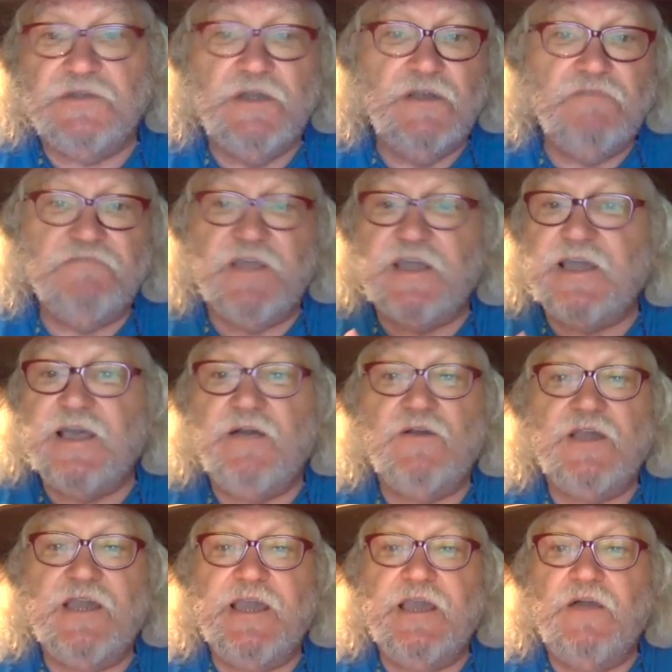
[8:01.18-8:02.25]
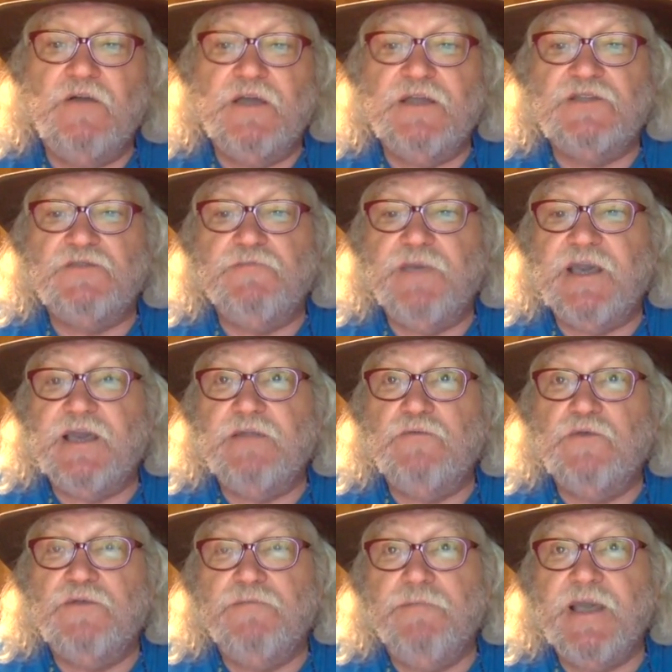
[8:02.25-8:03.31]
like how Gail gets mad
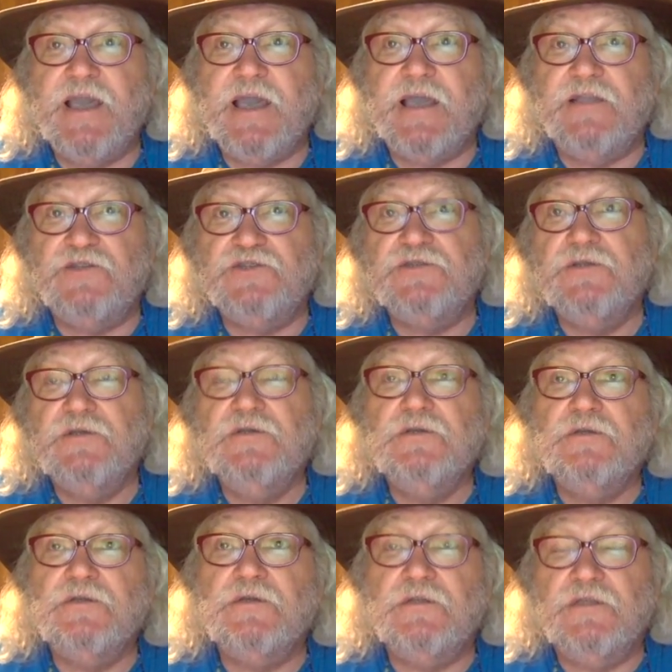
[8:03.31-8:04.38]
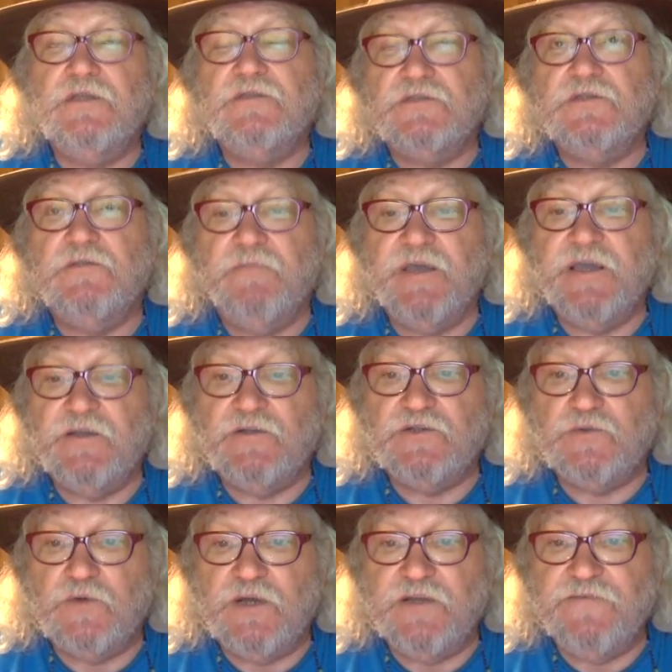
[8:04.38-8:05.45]
with Madge, it's the mayor's
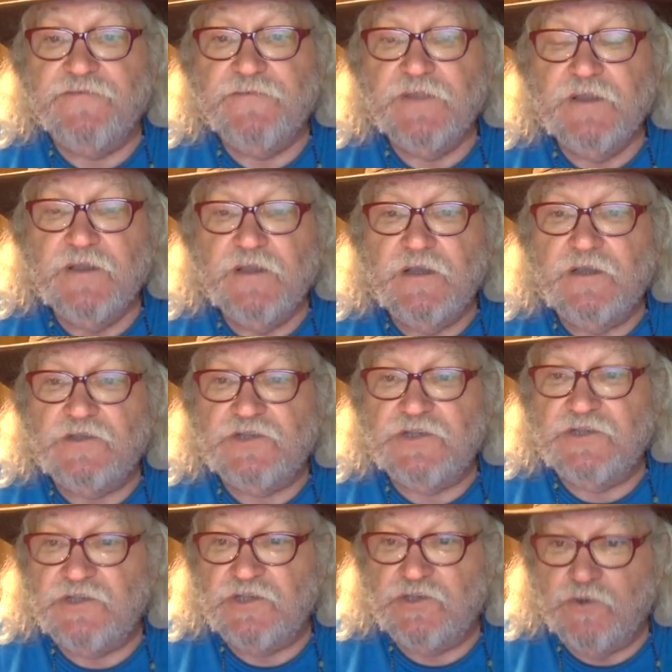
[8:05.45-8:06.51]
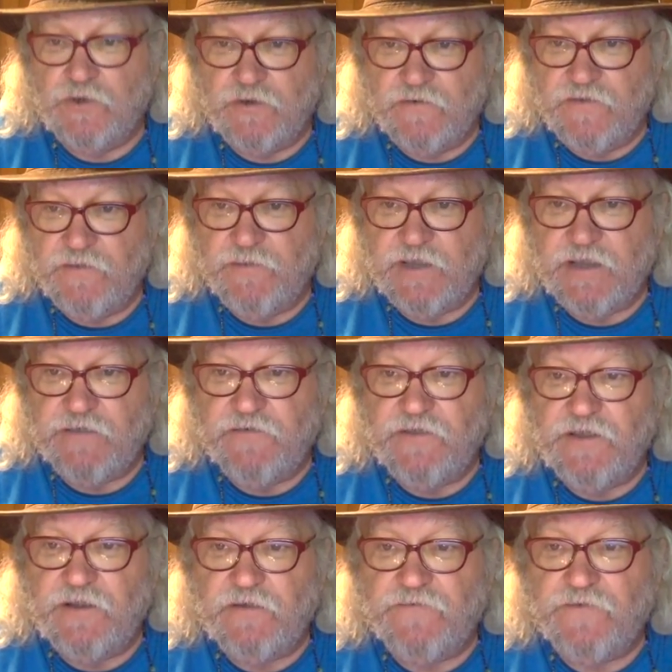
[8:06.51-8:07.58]
wife. She is the daughter of the mayor and
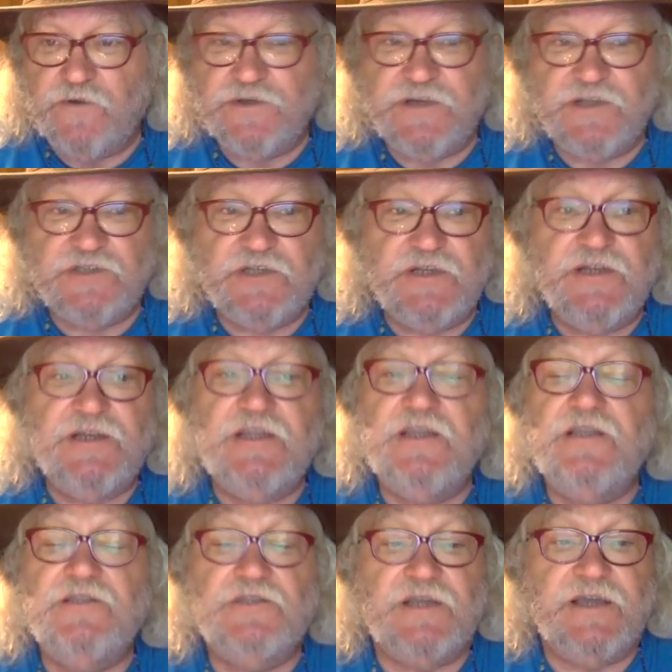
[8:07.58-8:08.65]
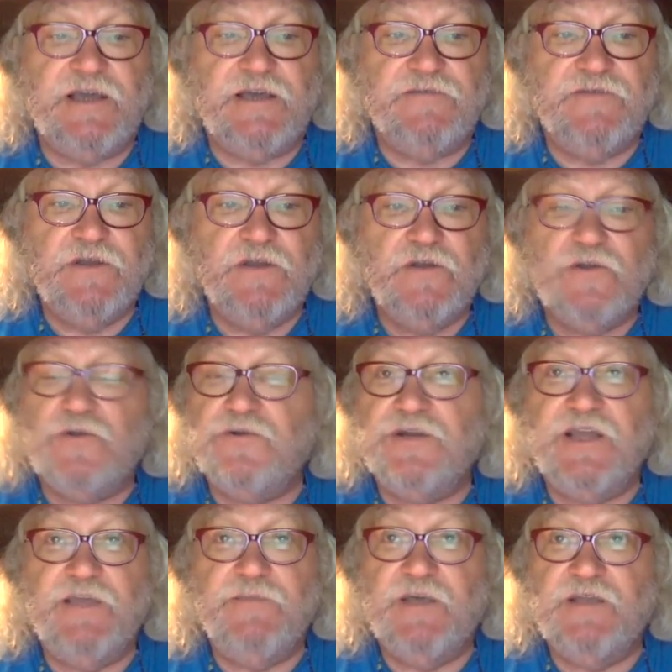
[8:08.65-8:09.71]
therefore doesn't need to have her
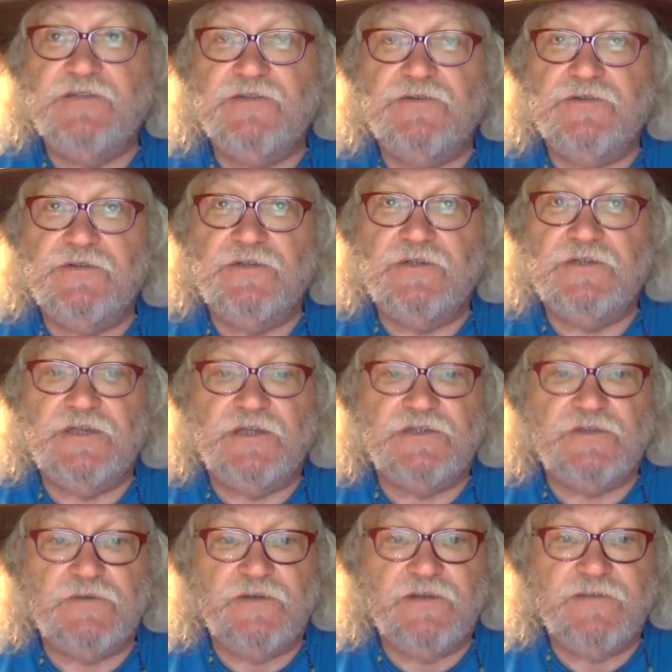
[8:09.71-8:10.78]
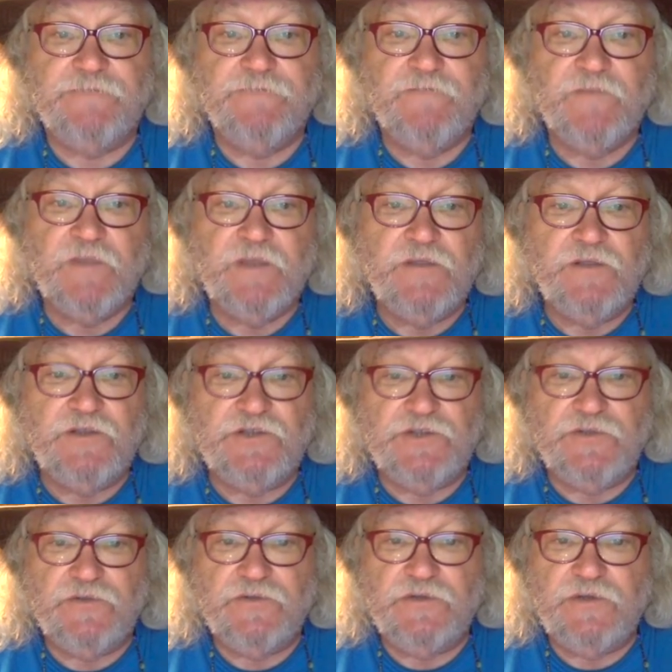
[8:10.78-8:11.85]
name entered in the tessera. The
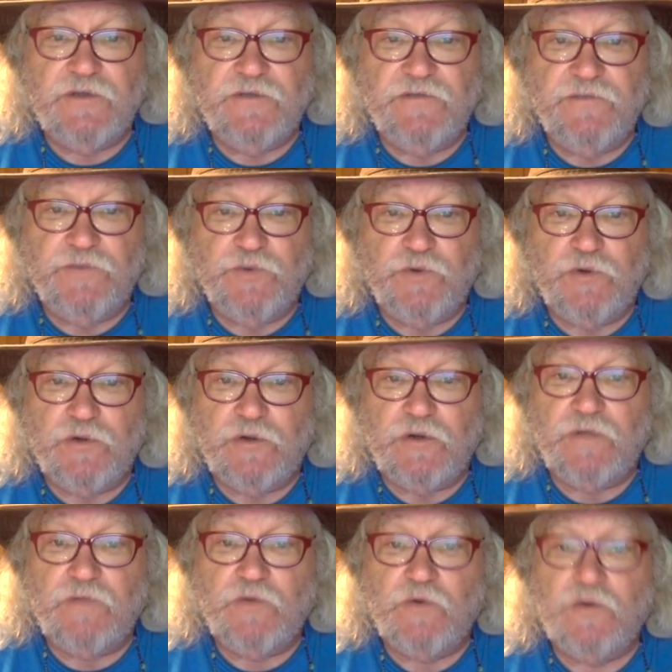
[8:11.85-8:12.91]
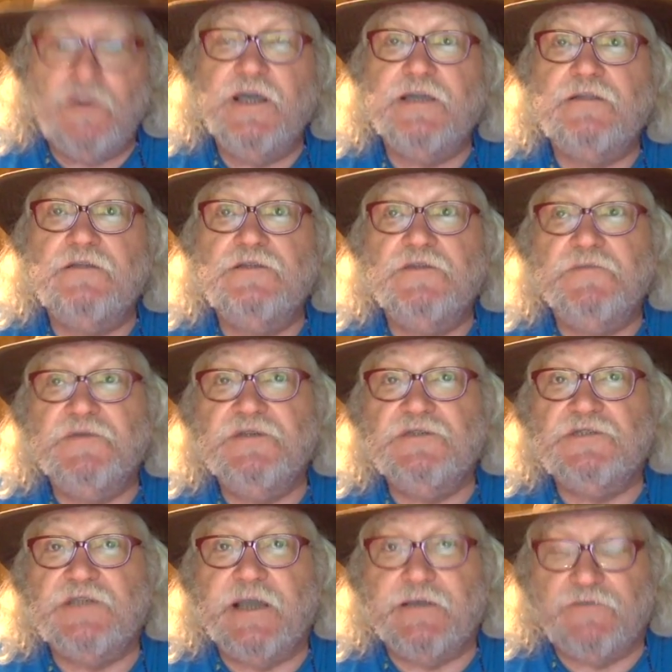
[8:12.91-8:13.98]
children of the poor are more likely to be
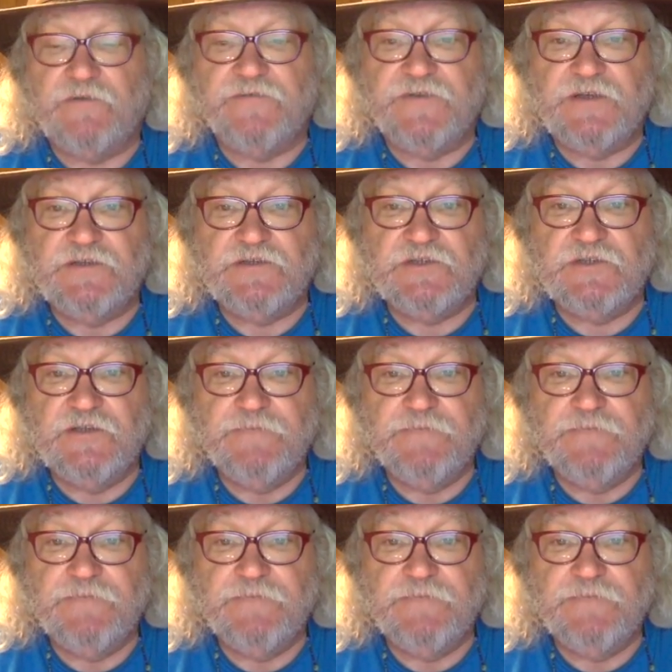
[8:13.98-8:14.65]
sacrificed.